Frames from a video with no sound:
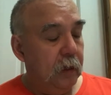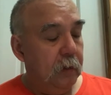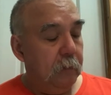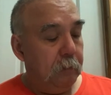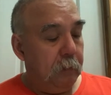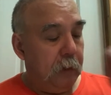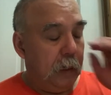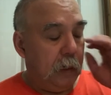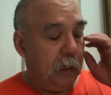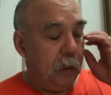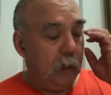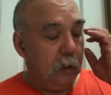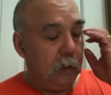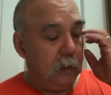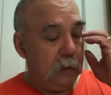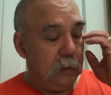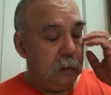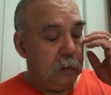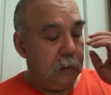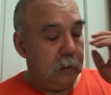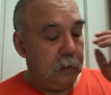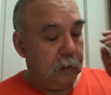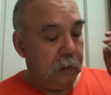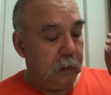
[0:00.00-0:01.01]

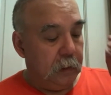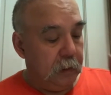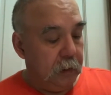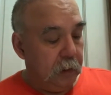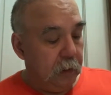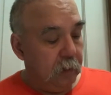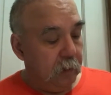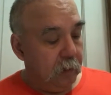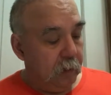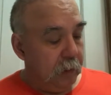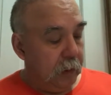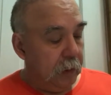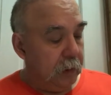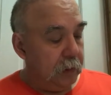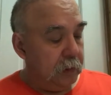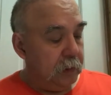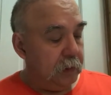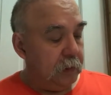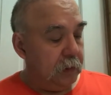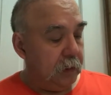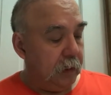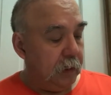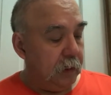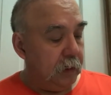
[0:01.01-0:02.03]
because the deal
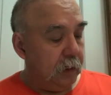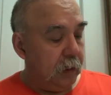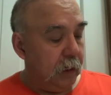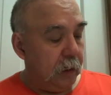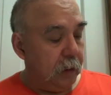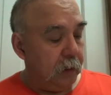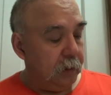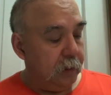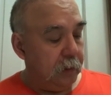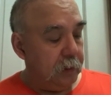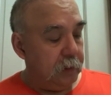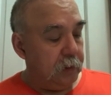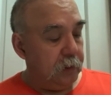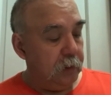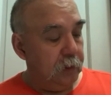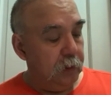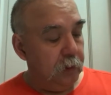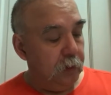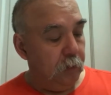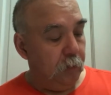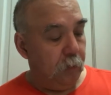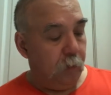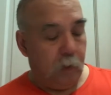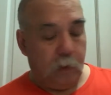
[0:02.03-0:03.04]
is, unlike this
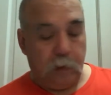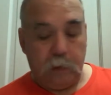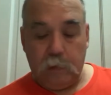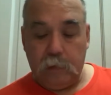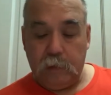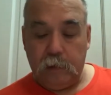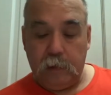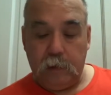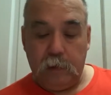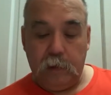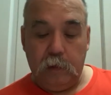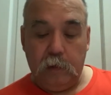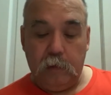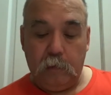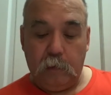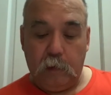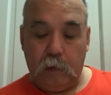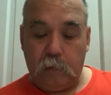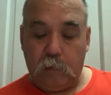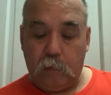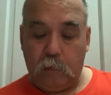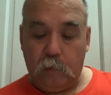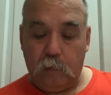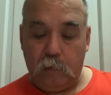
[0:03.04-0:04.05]
new one, the new
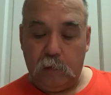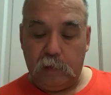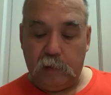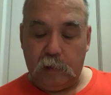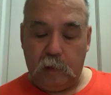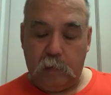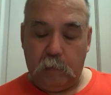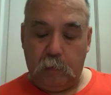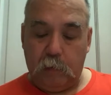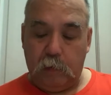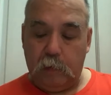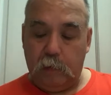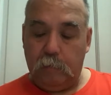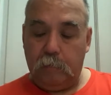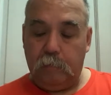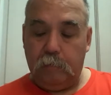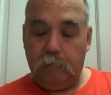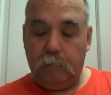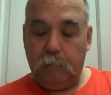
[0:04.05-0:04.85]
Coruscant one,